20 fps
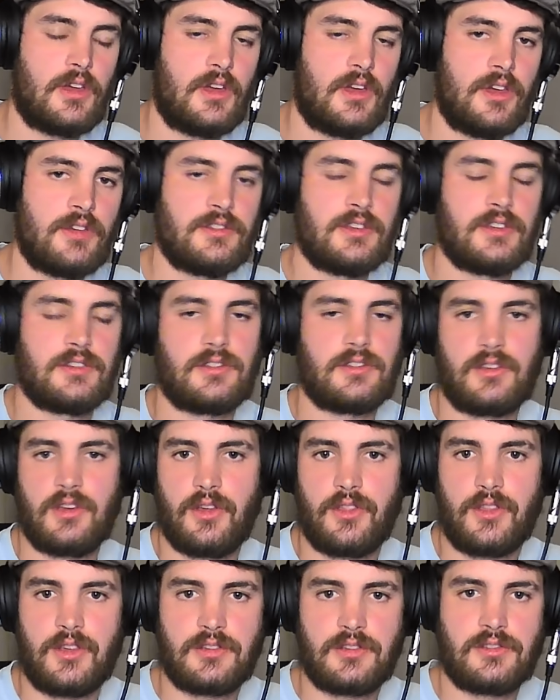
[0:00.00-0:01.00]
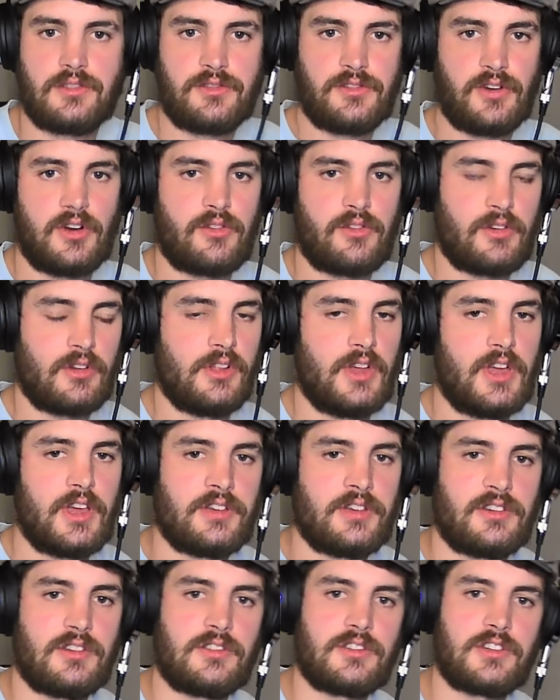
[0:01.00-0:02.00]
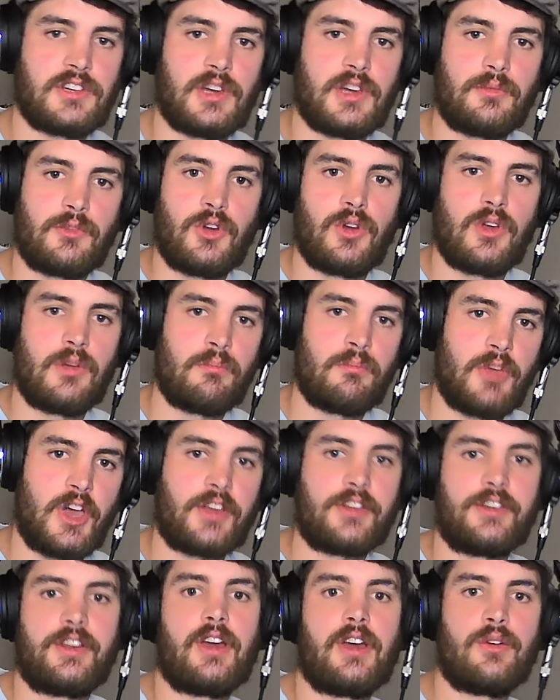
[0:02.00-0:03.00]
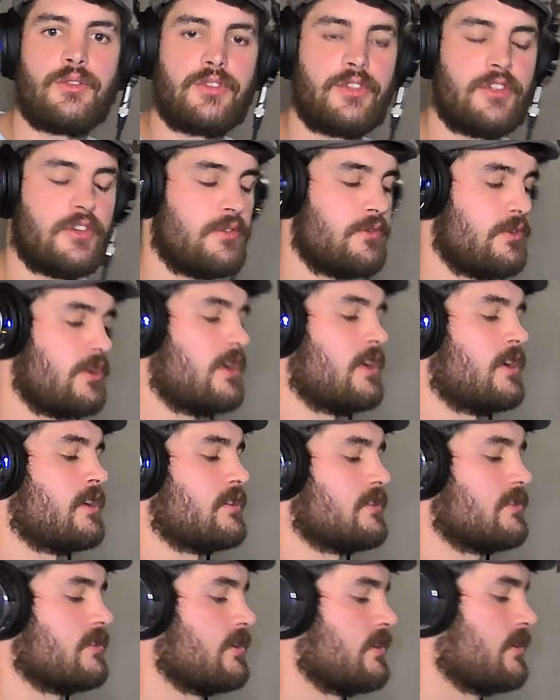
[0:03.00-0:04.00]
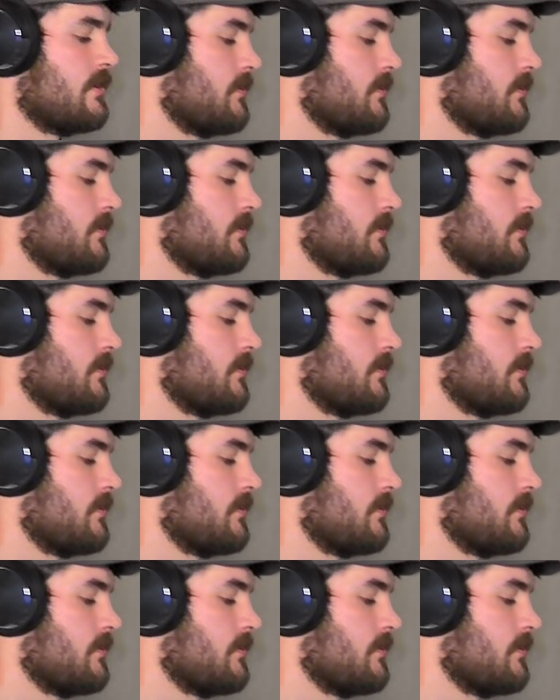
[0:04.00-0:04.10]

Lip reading: as it's got this strong relationship going back down to the 1st.